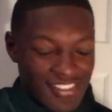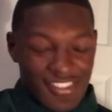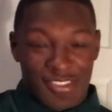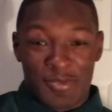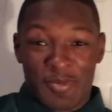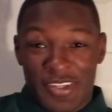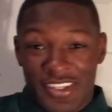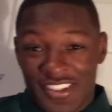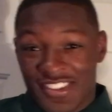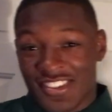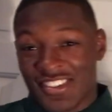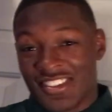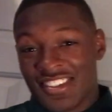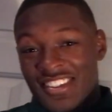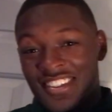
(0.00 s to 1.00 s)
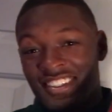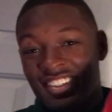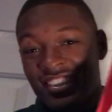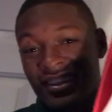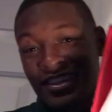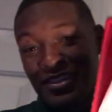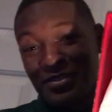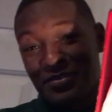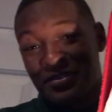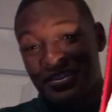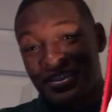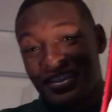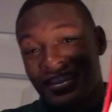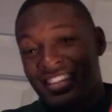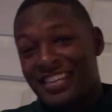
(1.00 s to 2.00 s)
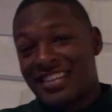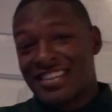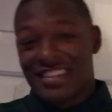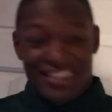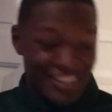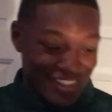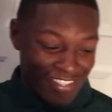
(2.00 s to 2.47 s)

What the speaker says: It smells so good. Look at them giants.